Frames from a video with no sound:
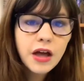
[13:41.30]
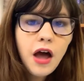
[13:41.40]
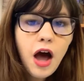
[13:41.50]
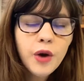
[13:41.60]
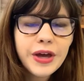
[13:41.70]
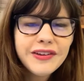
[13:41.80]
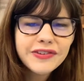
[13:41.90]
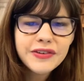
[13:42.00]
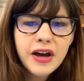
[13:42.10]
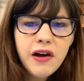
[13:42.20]
Okay,
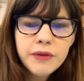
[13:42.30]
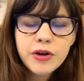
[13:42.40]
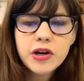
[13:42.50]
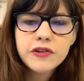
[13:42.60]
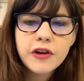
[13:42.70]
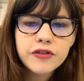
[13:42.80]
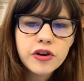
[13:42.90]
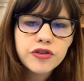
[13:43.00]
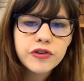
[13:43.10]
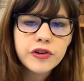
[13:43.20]
so now I'm going to touch
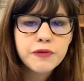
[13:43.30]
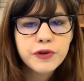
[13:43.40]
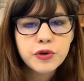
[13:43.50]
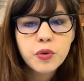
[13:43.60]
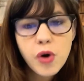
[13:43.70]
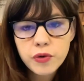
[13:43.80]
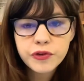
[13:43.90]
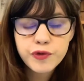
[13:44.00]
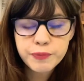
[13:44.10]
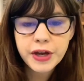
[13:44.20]
on just a few
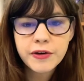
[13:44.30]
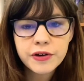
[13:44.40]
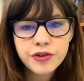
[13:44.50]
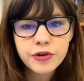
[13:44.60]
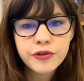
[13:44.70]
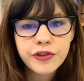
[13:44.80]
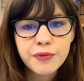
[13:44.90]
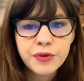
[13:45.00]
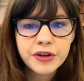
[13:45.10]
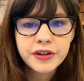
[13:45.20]
quotes from characters
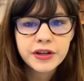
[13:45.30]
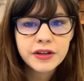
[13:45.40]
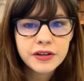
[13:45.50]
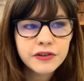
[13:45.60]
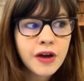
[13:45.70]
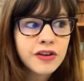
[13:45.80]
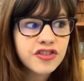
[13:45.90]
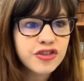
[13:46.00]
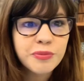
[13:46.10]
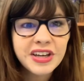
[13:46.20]
that really
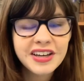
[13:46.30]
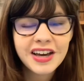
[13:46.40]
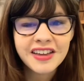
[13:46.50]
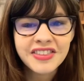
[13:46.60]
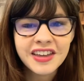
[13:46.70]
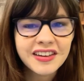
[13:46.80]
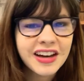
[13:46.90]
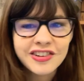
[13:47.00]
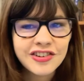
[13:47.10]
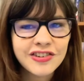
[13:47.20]
touched me and that
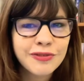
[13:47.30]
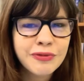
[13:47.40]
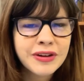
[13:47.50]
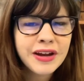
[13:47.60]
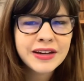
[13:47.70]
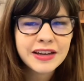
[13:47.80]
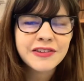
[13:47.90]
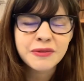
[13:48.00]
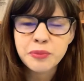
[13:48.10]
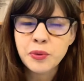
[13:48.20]
I just feel like
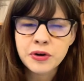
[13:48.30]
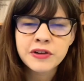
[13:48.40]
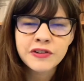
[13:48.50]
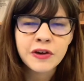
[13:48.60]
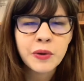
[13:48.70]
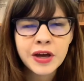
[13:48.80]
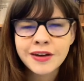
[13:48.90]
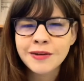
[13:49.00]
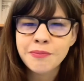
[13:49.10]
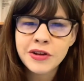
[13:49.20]
it's important to go
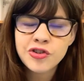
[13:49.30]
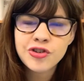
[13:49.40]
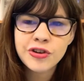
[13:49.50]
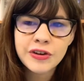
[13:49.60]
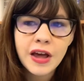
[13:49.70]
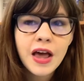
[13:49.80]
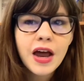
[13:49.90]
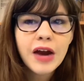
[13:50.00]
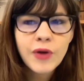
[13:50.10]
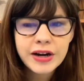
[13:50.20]
ahead and mention
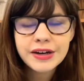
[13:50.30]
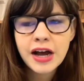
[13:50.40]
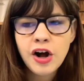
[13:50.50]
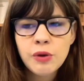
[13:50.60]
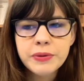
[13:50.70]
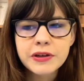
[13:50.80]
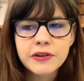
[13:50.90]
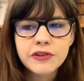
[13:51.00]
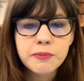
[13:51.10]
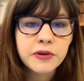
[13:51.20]
right now
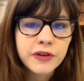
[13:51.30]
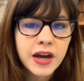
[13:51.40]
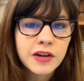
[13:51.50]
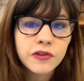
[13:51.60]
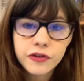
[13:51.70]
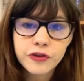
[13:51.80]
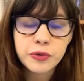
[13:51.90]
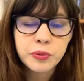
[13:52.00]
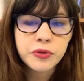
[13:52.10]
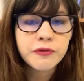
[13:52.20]
because it pertains
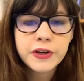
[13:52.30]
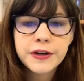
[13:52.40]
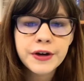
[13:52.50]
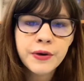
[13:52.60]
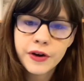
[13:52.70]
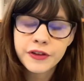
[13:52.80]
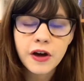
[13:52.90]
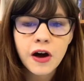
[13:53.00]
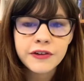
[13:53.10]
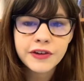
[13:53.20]
to the video and the
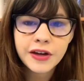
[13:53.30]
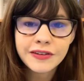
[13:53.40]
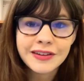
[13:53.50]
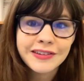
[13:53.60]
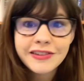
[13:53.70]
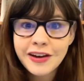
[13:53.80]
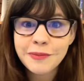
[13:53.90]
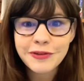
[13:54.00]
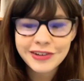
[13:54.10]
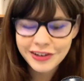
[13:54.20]
content inside
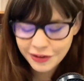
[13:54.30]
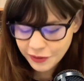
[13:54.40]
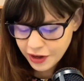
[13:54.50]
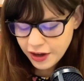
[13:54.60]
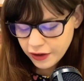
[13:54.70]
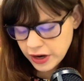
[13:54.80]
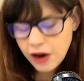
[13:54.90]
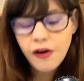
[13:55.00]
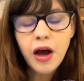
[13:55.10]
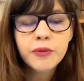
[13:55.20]
my video.
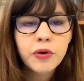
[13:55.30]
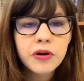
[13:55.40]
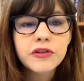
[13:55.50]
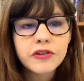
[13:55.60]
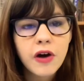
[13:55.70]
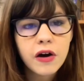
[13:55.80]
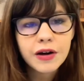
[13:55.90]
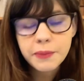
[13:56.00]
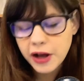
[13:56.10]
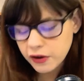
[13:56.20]
Now I'm going to talk
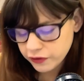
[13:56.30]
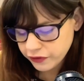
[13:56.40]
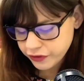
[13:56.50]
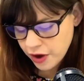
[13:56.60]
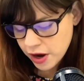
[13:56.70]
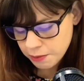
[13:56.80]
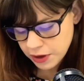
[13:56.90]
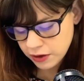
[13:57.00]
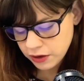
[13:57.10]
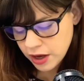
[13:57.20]
about
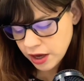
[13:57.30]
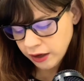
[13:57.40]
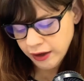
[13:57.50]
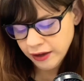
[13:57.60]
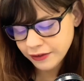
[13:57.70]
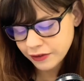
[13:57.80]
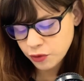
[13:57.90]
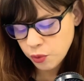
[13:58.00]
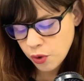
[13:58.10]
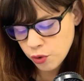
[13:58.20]
Simon and his
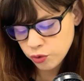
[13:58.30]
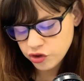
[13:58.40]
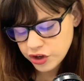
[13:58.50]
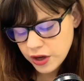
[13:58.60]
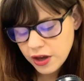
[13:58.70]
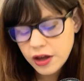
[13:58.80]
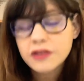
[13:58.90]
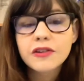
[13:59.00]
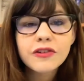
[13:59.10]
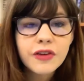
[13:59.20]
quote
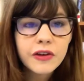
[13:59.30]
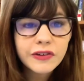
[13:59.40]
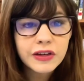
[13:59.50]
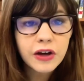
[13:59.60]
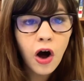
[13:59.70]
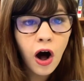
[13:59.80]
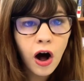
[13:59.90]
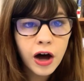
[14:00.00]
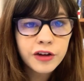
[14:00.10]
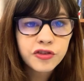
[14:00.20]
discussing
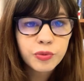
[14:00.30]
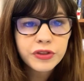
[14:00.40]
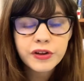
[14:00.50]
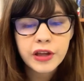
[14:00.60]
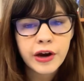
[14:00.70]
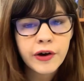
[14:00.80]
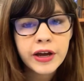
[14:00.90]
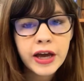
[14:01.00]
Hodge with Clary.